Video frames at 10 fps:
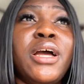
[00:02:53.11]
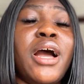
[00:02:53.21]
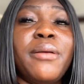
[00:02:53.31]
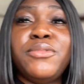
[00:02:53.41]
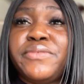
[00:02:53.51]

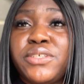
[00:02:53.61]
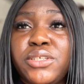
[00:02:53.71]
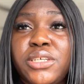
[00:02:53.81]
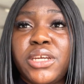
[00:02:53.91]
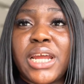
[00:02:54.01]
I moved into
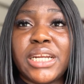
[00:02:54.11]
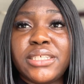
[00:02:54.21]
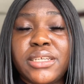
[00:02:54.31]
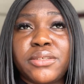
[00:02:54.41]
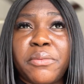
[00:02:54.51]
the United
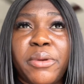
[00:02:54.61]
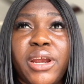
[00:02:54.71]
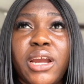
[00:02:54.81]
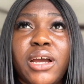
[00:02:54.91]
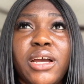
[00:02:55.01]
States of
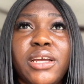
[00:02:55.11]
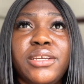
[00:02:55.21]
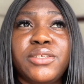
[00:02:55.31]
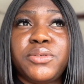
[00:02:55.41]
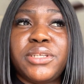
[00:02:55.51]
America
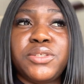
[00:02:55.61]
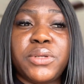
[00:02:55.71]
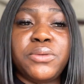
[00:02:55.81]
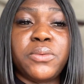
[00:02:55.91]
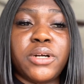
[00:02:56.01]
in
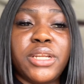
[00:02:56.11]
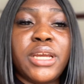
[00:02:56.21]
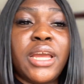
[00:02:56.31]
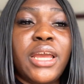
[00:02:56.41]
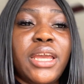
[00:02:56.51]
2021,
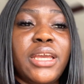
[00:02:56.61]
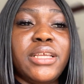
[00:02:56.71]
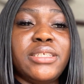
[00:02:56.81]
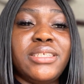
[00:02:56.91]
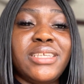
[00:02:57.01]

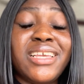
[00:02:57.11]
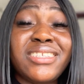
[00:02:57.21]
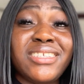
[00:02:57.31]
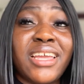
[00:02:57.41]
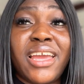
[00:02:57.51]
and
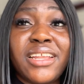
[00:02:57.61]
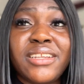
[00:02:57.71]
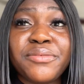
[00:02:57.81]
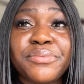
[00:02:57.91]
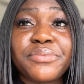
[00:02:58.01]
since then